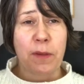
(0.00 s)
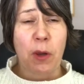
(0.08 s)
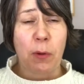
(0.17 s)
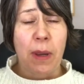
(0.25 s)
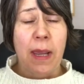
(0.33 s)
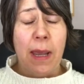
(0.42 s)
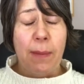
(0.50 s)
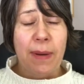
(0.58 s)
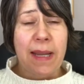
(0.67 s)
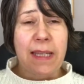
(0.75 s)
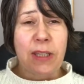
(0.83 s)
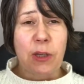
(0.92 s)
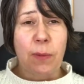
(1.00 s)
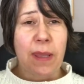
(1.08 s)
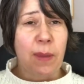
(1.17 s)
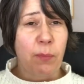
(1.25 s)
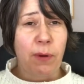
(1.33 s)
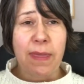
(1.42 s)
So please do
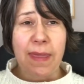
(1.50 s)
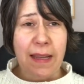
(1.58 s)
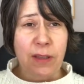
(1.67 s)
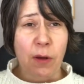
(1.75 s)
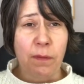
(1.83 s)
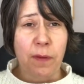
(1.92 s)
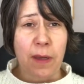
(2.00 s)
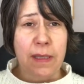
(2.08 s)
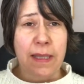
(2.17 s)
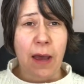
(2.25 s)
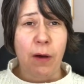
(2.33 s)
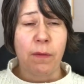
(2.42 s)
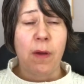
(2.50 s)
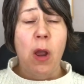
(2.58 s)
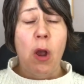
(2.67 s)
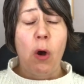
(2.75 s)
either print that off for yourself